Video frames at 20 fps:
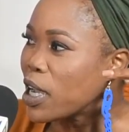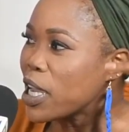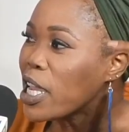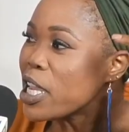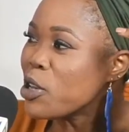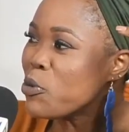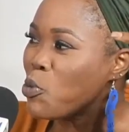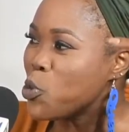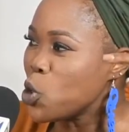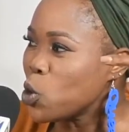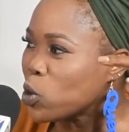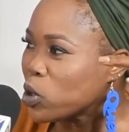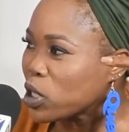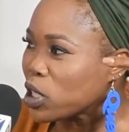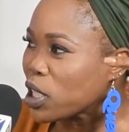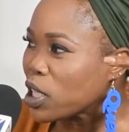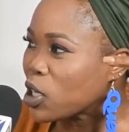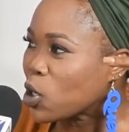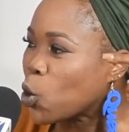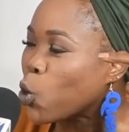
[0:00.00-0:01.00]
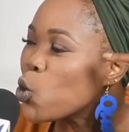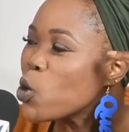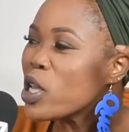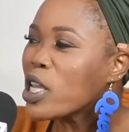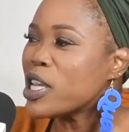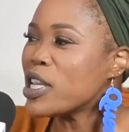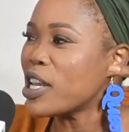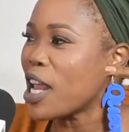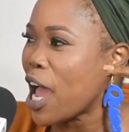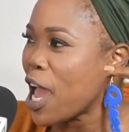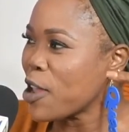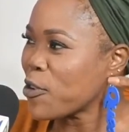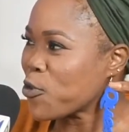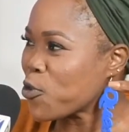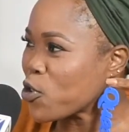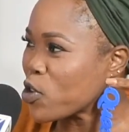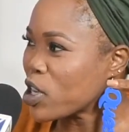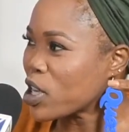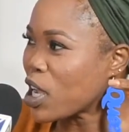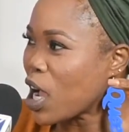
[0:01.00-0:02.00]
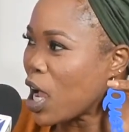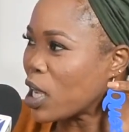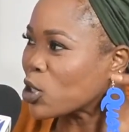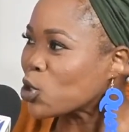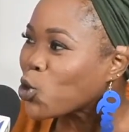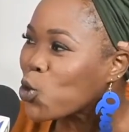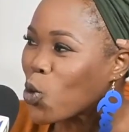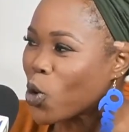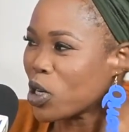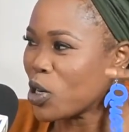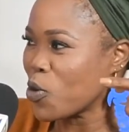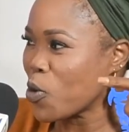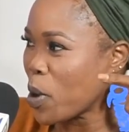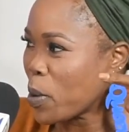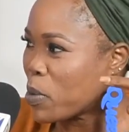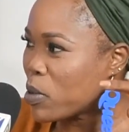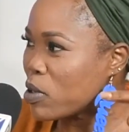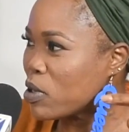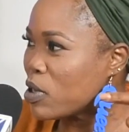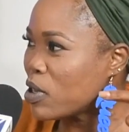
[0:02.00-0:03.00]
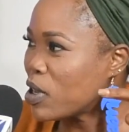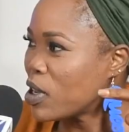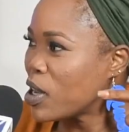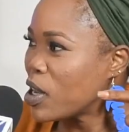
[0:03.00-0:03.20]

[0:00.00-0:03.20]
in music, Queen, Ifrica, and Tony Rebel